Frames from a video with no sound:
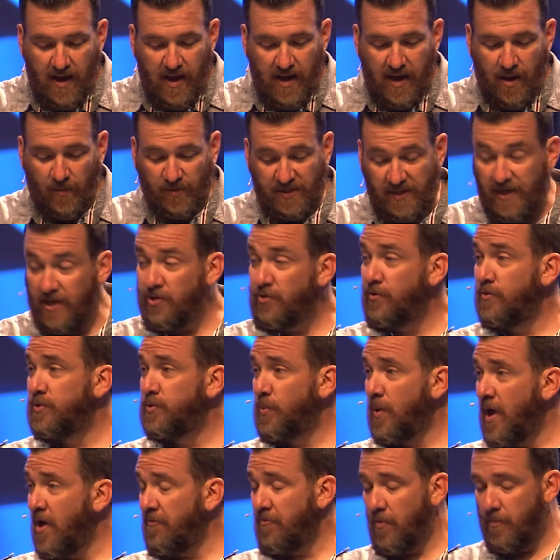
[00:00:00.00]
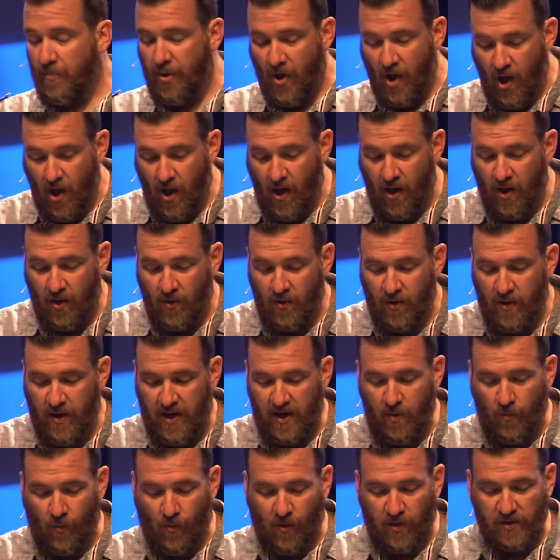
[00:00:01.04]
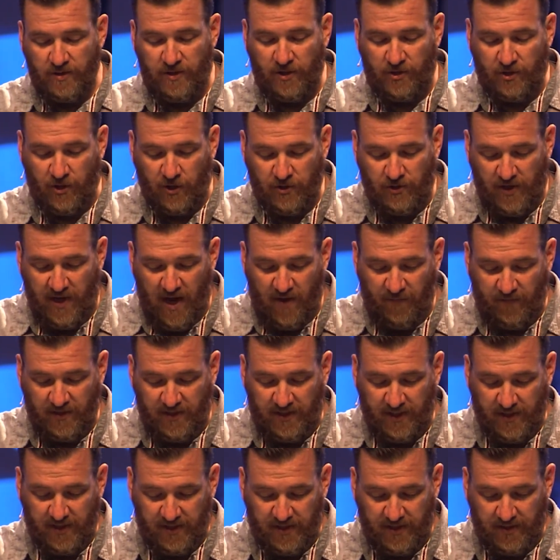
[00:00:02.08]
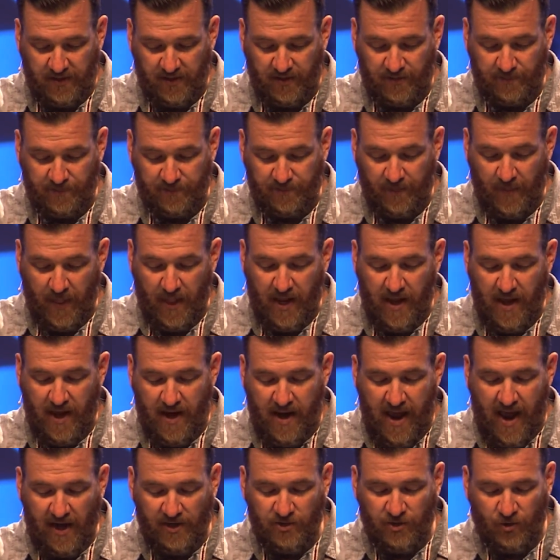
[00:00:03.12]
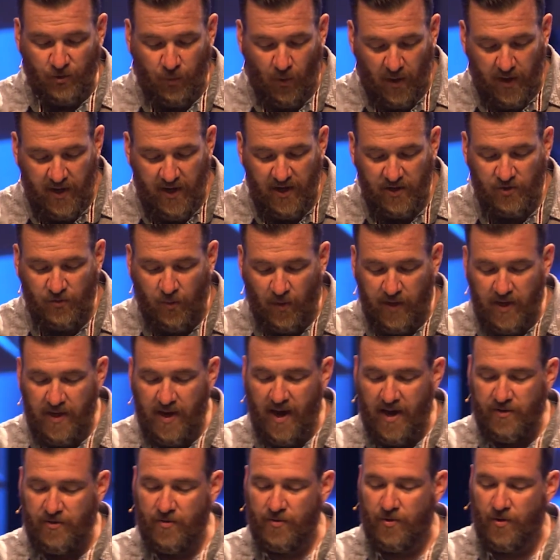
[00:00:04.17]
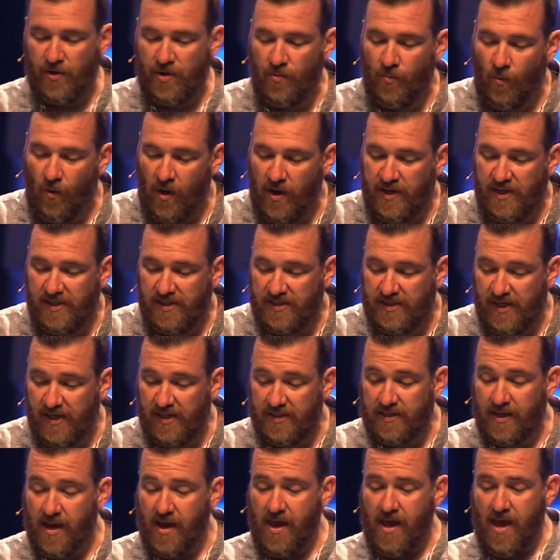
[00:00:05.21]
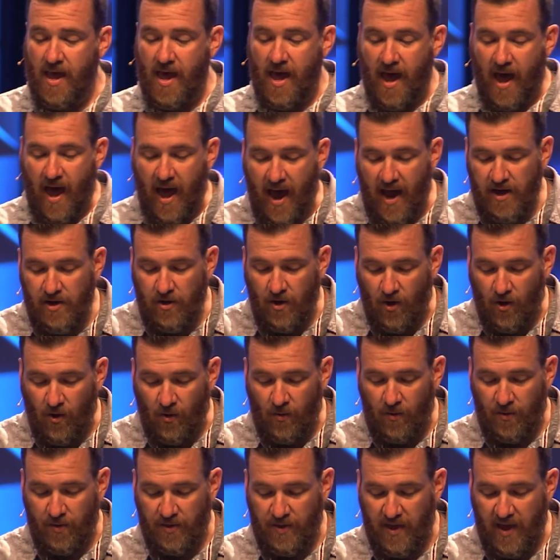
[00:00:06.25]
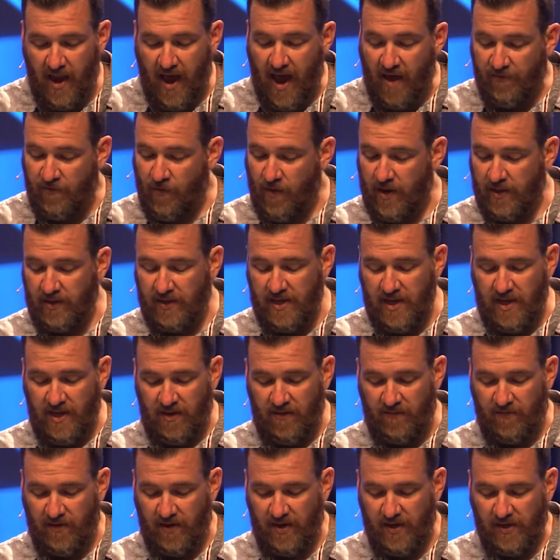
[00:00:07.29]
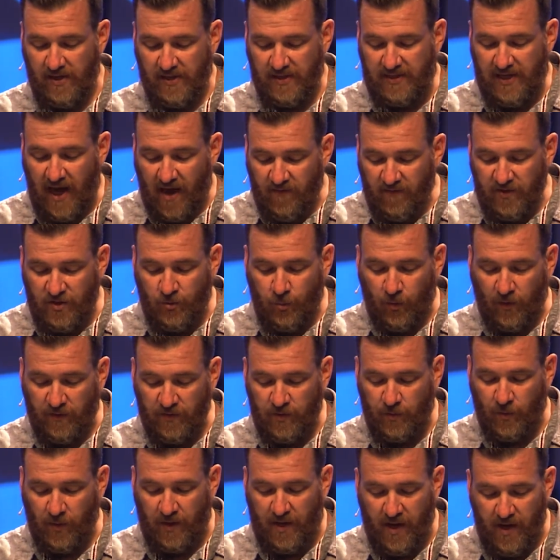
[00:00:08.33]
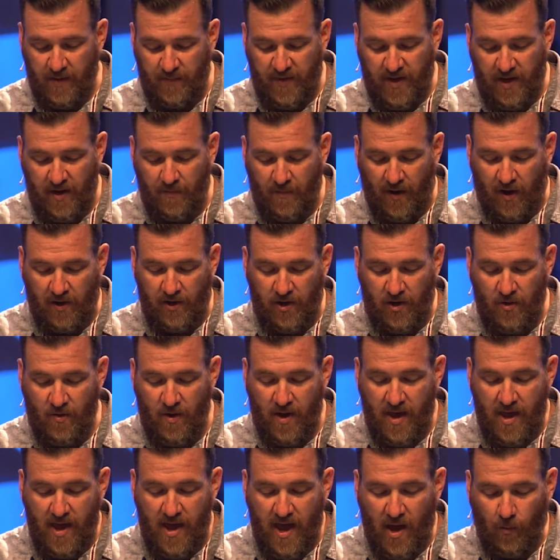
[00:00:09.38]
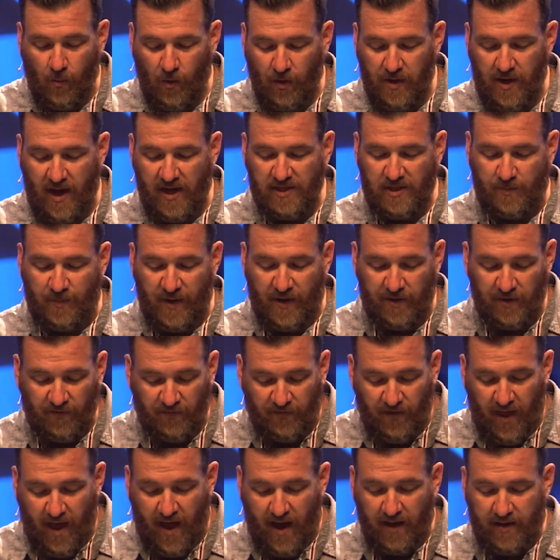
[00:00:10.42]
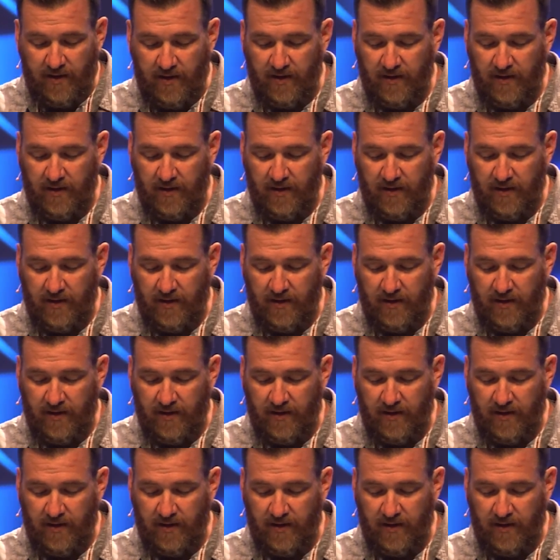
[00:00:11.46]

It was an issue as well for Paul, and he warns the church in Ephesus. In Acts 20, 29 through 31, he says, "I know that after I leave, savage wolves will come in among you and will not spare the flock.